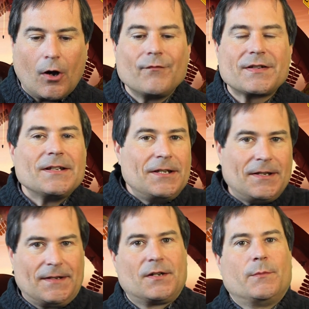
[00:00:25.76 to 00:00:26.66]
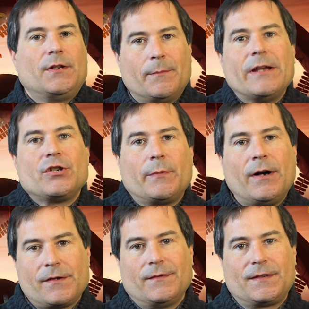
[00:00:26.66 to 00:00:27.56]
Obviously it's going to be a major
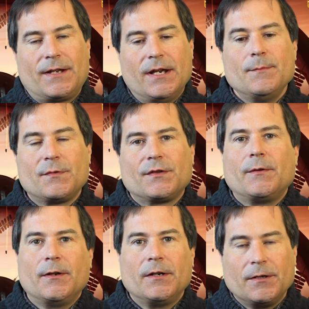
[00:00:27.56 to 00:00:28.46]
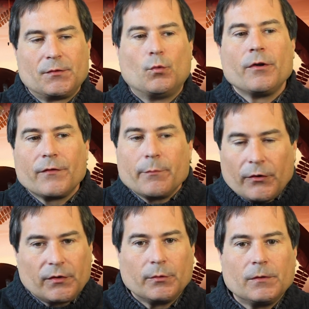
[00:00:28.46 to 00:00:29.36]
part of this game. So, it's one of the
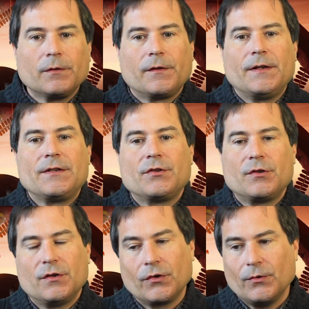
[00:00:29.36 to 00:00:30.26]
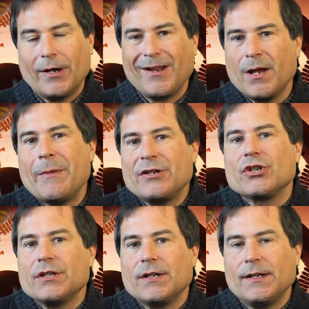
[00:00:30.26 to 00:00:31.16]
possible things you can do. And I
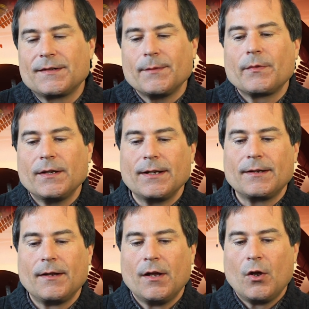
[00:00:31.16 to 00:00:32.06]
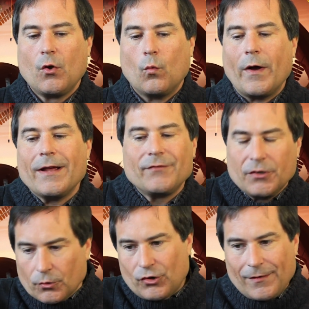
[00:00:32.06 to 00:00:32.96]
imagine it's something whenever
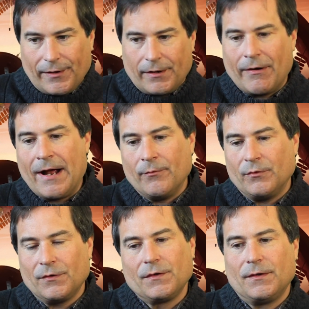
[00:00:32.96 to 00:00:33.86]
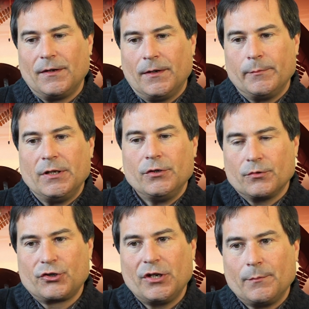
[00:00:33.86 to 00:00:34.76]
you're travelling around in
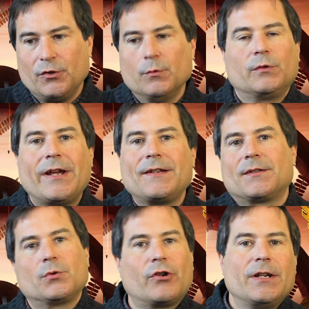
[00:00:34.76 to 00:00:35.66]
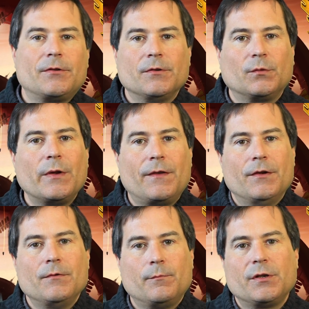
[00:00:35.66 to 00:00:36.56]
your ship, you will take some trade goods with
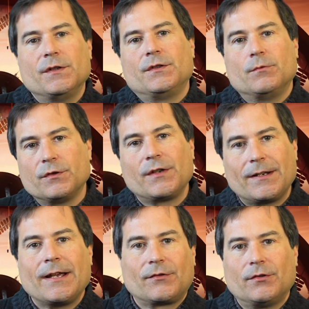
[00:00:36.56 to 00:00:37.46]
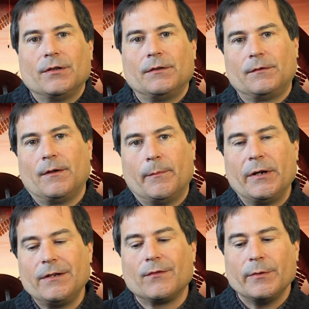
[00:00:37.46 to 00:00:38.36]
you because you'll just get extra
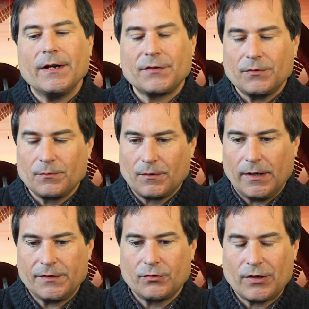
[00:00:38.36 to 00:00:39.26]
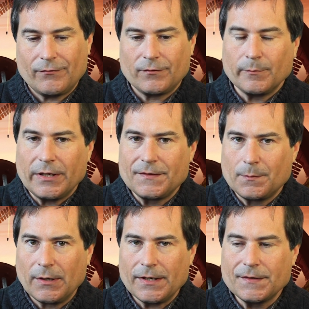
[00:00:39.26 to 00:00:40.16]
money from it as you travel from place
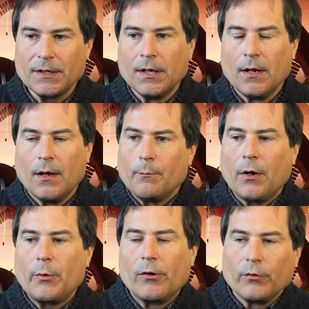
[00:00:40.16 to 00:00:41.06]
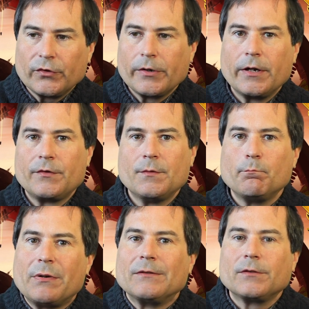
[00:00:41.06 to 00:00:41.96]
to place. But we're also going to
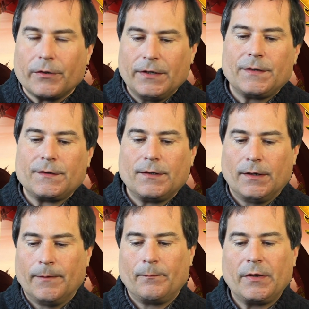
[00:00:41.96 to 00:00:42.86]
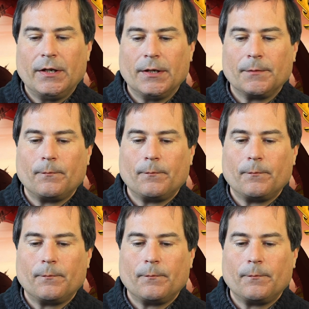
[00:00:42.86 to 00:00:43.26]
build on it in